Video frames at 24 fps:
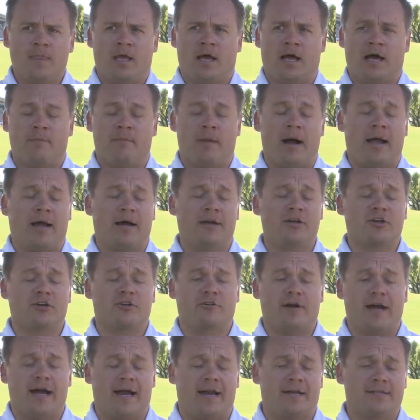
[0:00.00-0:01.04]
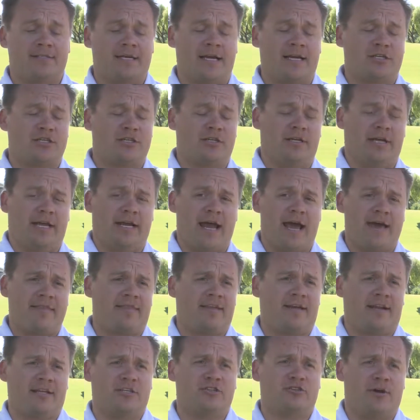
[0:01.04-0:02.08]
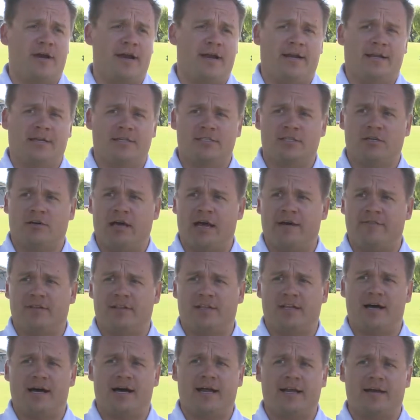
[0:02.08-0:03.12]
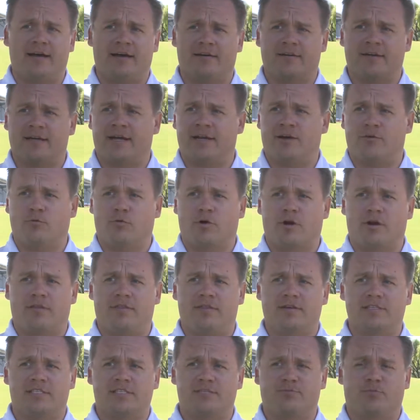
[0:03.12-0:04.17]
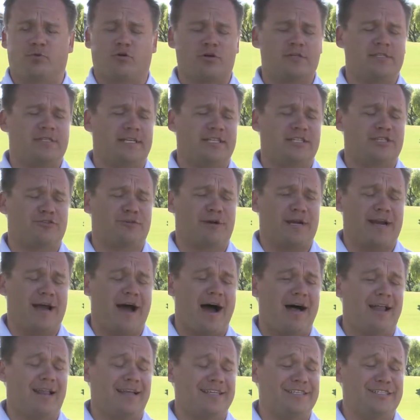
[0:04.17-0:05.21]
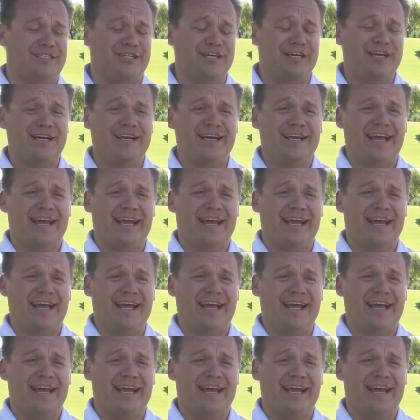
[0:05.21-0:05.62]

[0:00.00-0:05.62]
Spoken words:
My undergrad is actually in athletic training, so I have a lot of kind of worthless sports injury knowledge,